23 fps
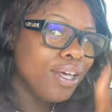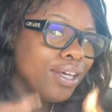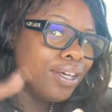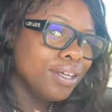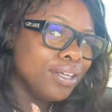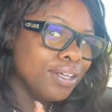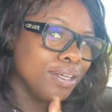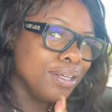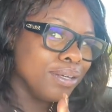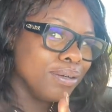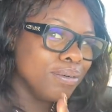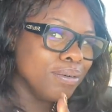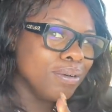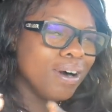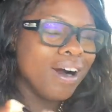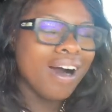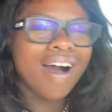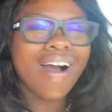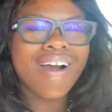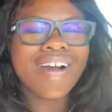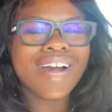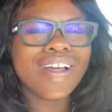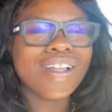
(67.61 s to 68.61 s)
you
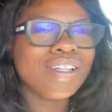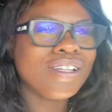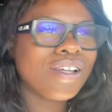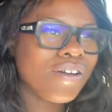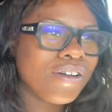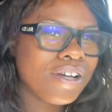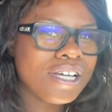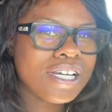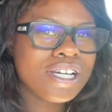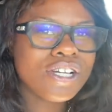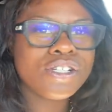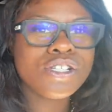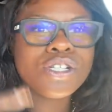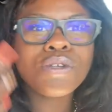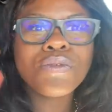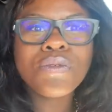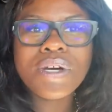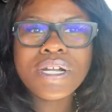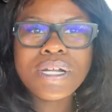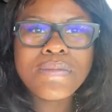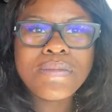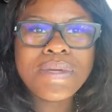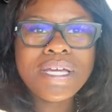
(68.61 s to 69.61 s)
are alerted because you
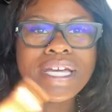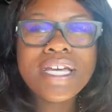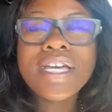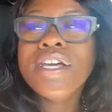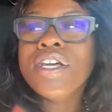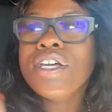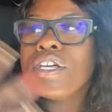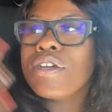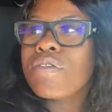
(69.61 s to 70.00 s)
want to be you